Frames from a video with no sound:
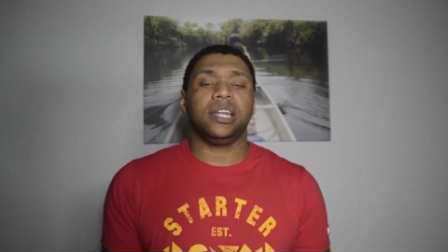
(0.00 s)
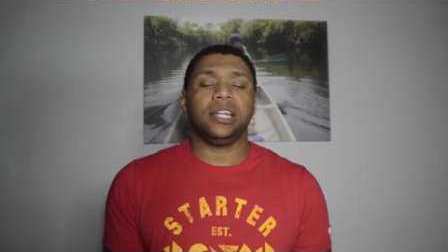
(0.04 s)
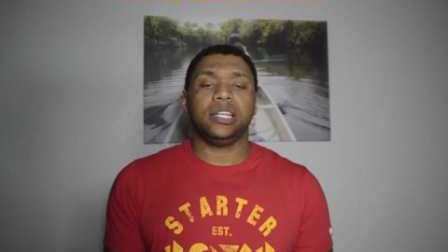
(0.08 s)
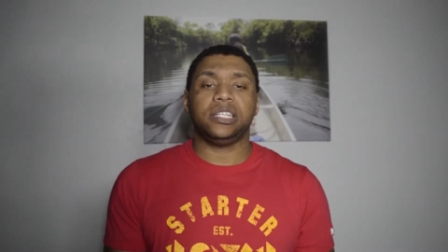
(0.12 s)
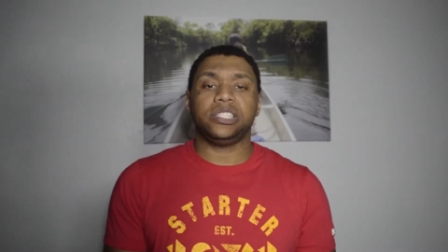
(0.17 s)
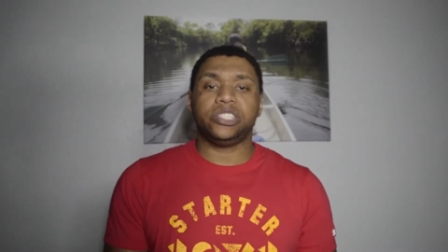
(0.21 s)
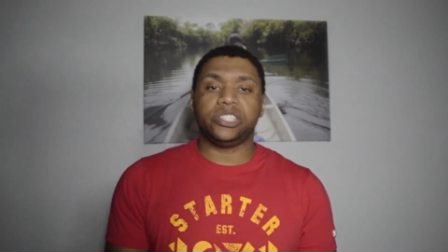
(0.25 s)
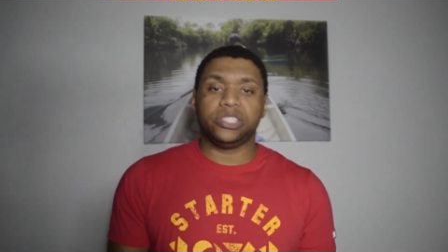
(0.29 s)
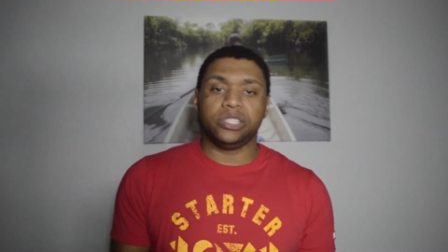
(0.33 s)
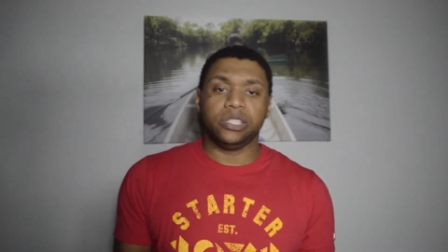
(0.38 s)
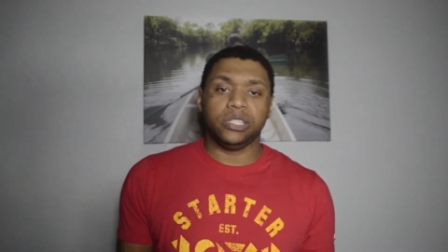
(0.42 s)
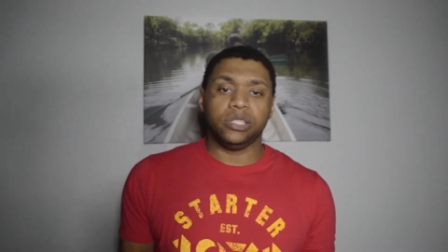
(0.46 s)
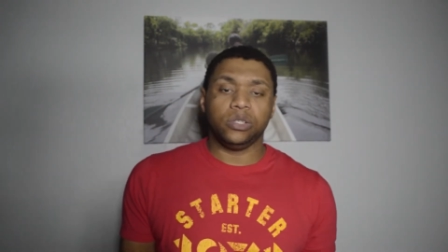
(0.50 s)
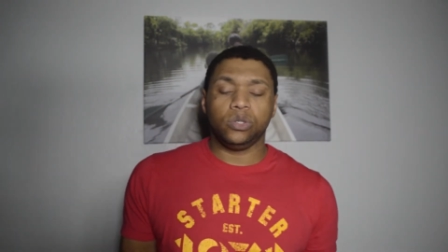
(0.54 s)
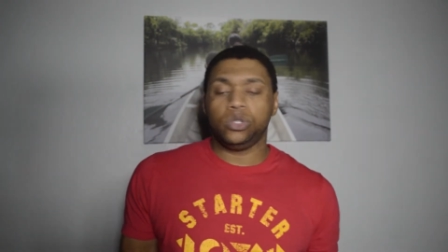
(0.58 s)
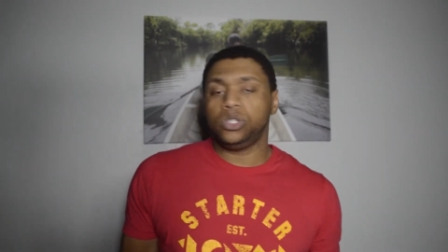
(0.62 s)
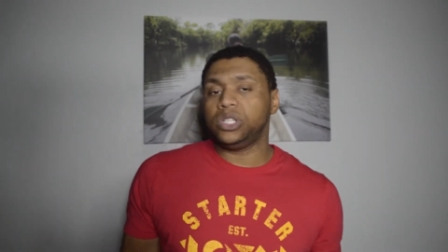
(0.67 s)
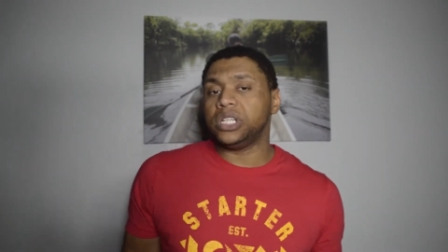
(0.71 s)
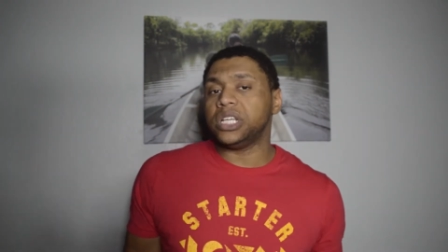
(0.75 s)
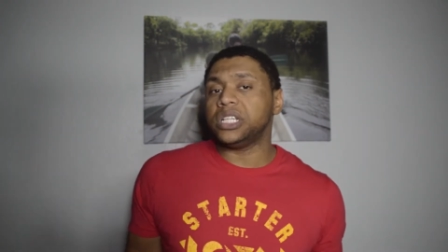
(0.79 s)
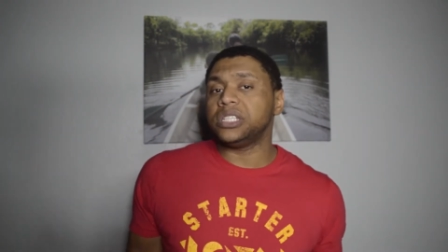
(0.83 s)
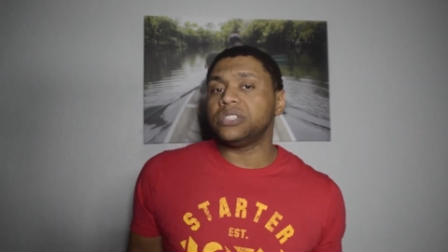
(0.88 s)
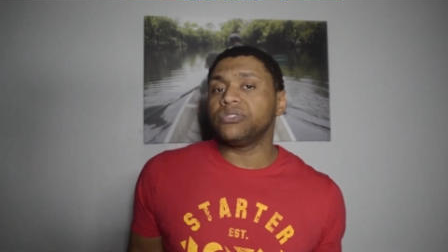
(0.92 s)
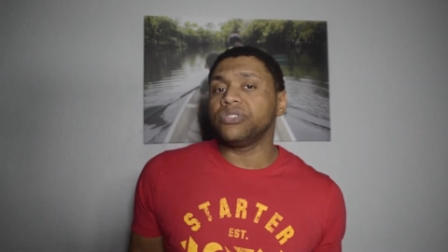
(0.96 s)
It
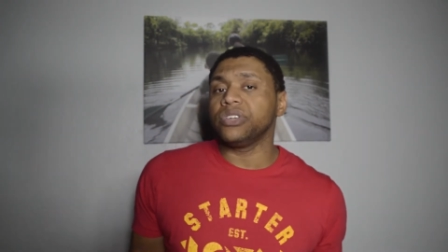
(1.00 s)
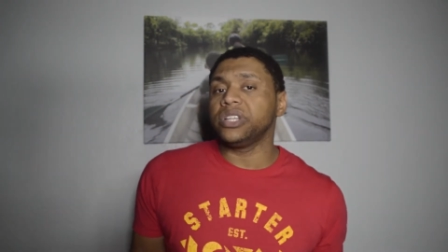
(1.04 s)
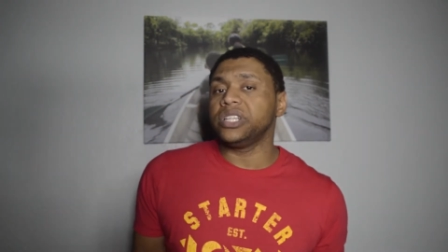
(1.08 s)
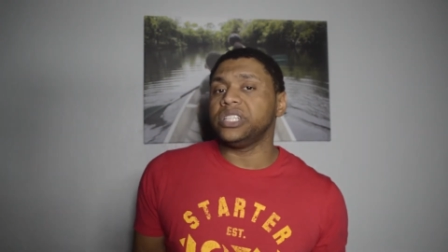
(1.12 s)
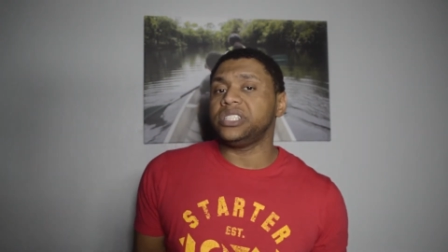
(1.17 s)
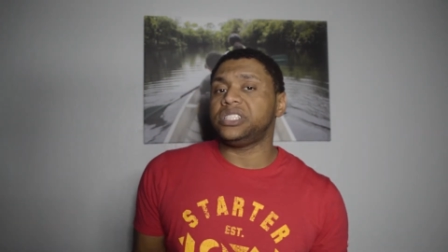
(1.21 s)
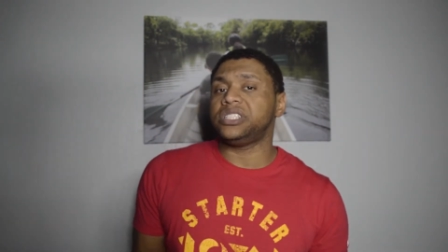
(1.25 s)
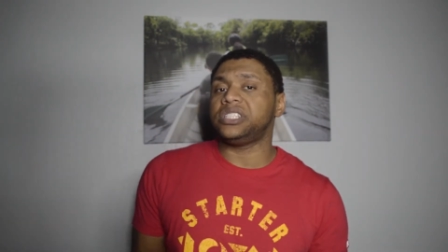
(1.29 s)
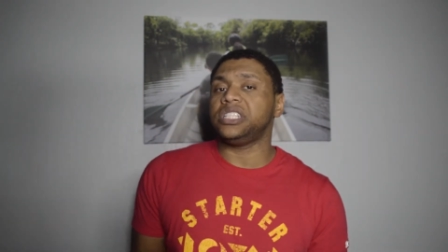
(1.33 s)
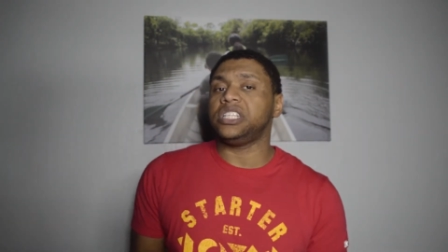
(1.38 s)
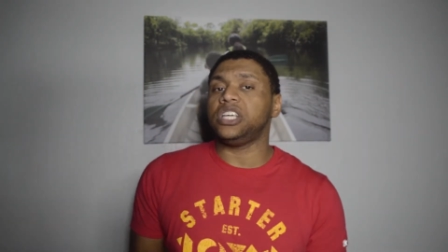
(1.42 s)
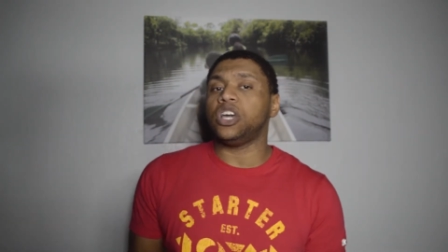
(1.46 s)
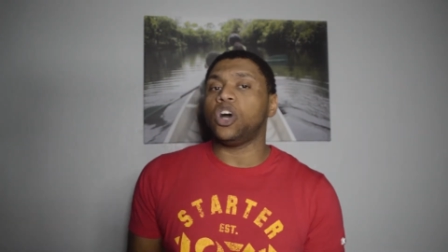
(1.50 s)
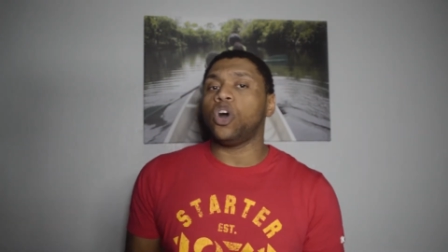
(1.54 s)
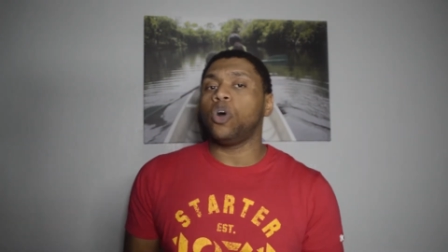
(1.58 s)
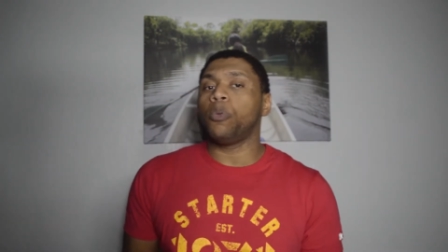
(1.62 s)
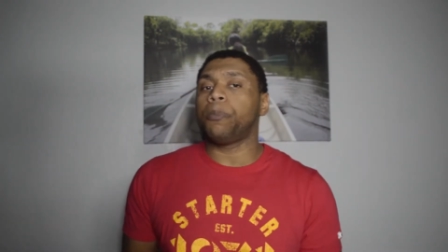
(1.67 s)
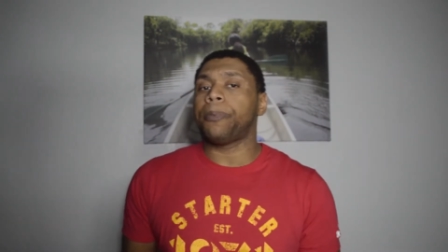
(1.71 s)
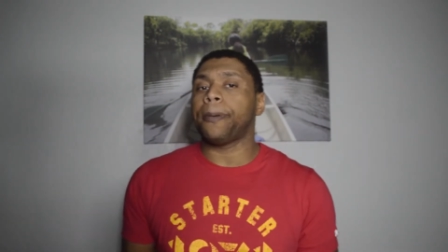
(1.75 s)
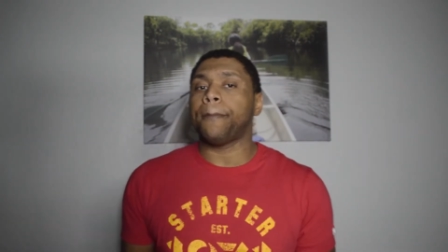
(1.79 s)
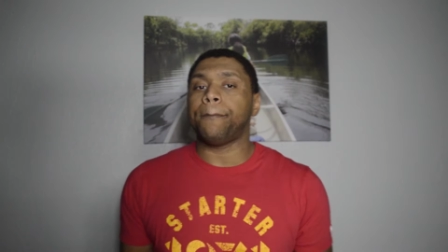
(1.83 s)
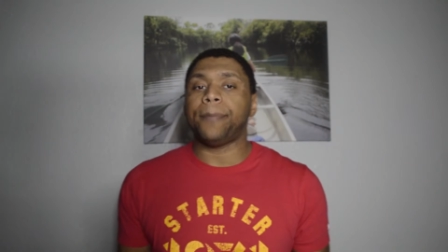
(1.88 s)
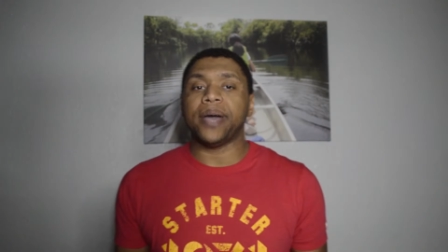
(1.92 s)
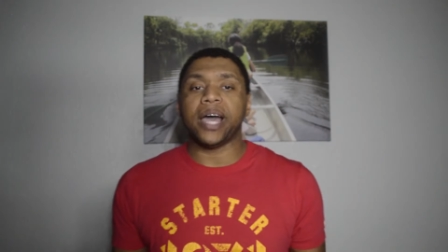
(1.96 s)
didn't really see
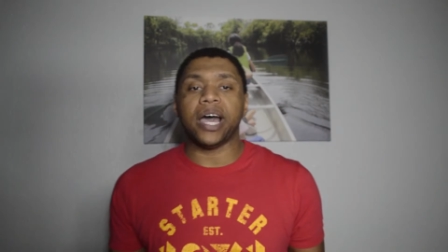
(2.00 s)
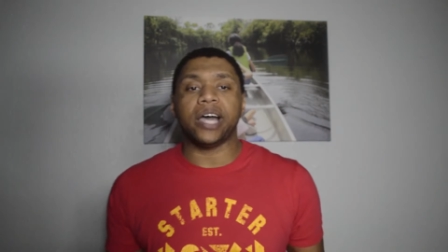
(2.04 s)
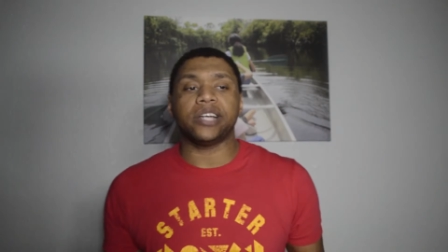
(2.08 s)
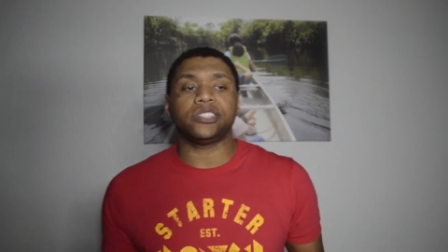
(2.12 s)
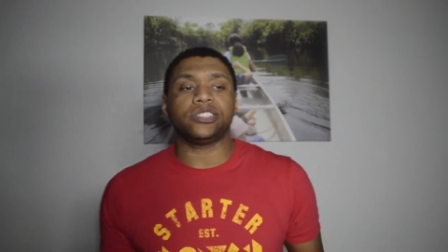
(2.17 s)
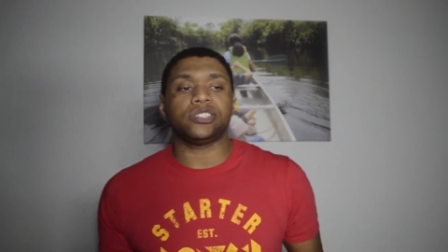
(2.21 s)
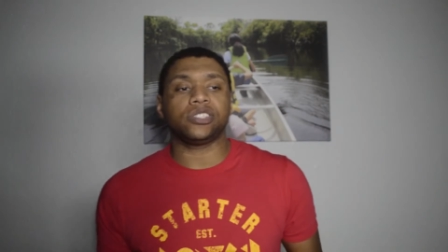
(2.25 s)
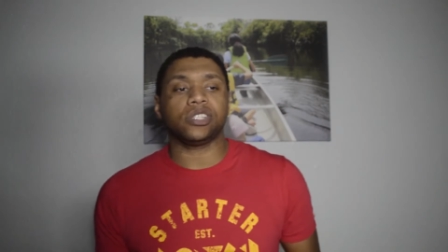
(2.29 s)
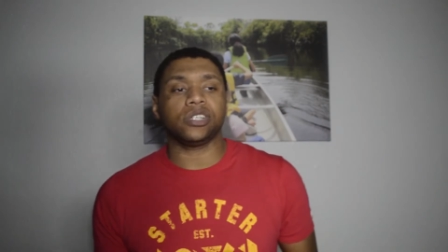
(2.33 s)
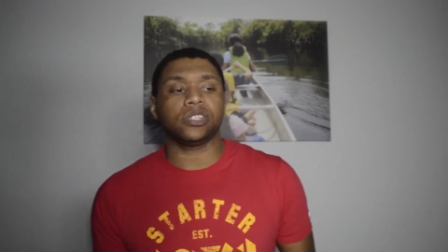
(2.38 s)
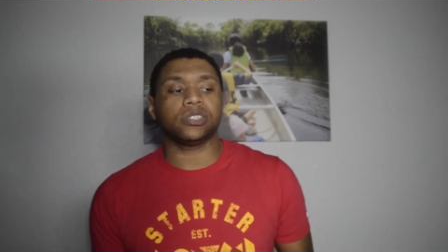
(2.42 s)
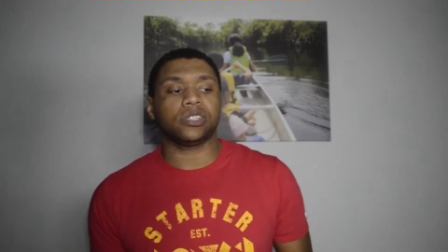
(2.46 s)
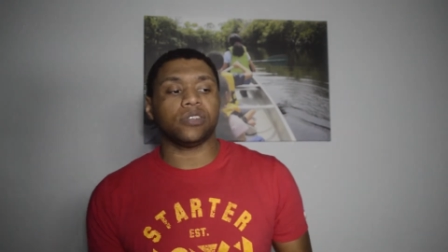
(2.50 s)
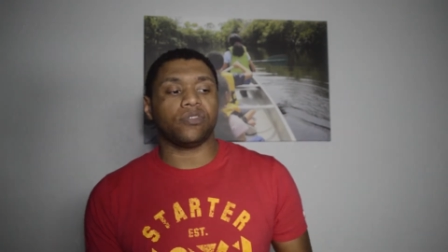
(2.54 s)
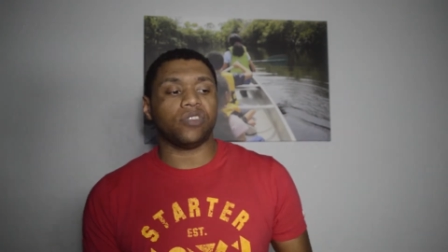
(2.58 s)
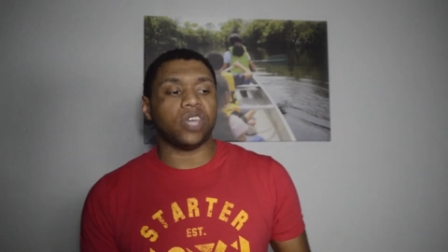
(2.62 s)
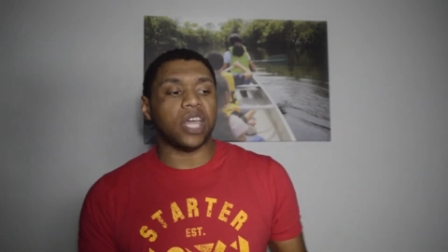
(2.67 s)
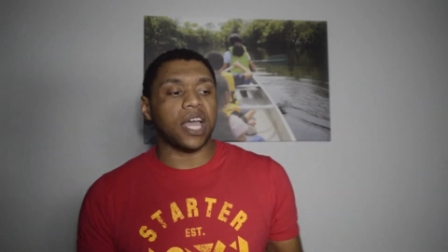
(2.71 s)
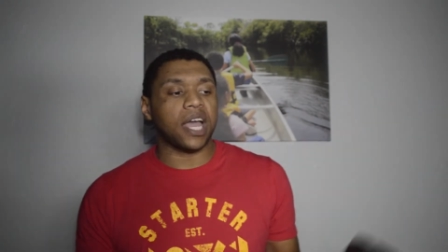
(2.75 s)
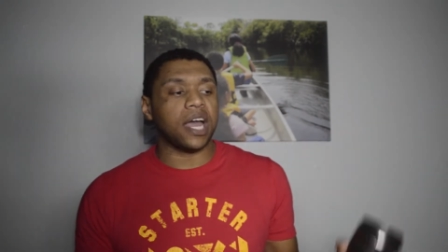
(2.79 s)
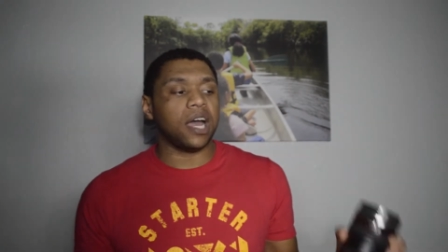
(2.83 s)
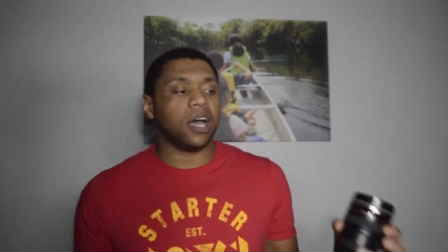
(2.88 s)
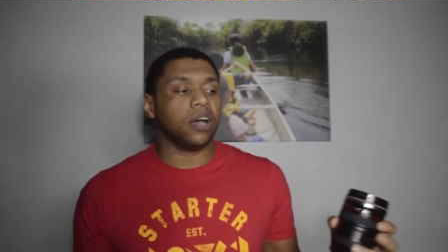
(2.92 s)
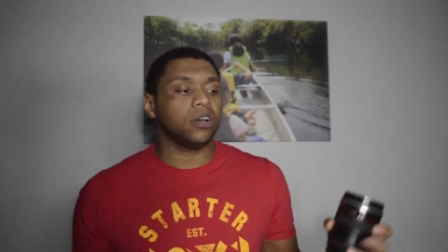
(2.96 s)
open pastures of
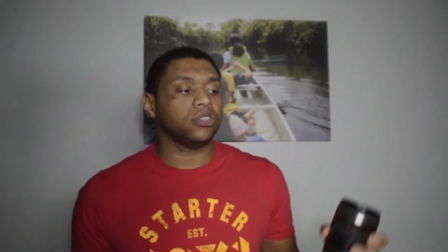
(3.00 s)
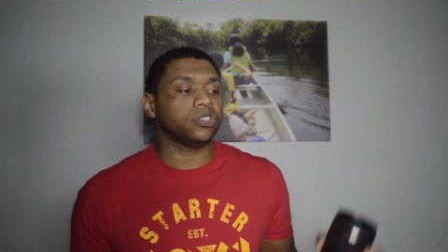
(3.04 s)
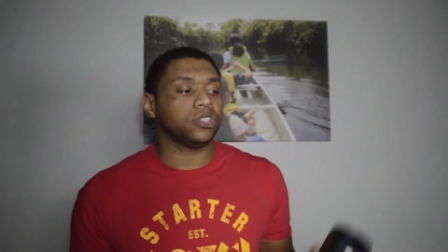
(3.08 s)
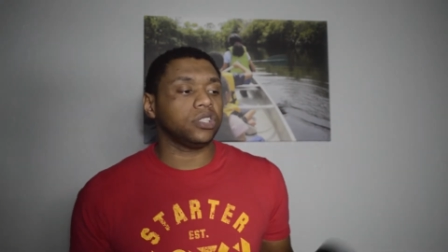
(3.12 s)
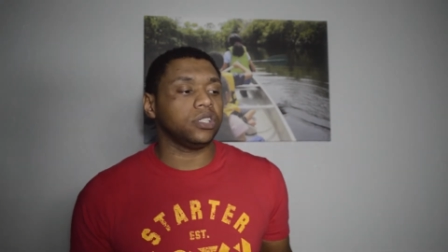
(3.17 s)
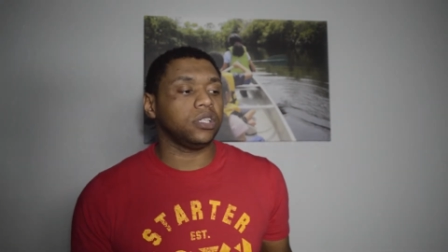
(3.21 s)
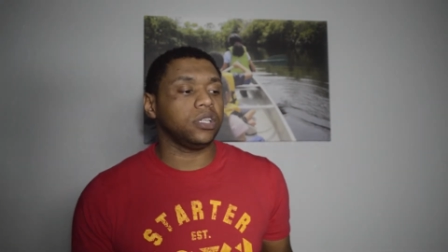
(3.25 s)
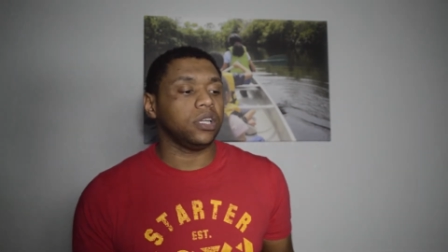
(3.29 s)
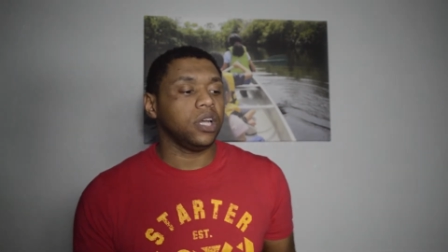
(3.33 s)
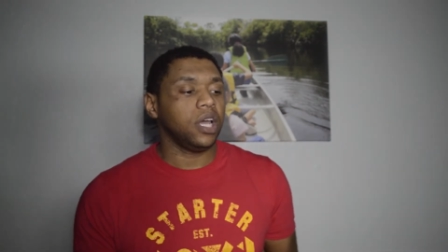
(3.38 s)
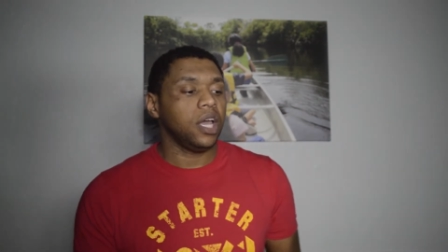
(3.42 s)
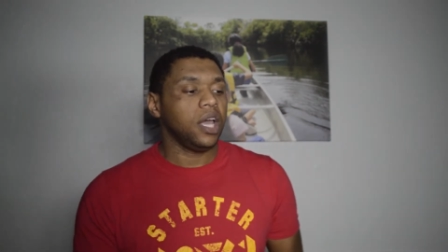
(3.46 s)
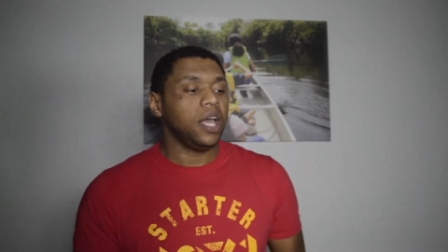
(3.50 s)
cows and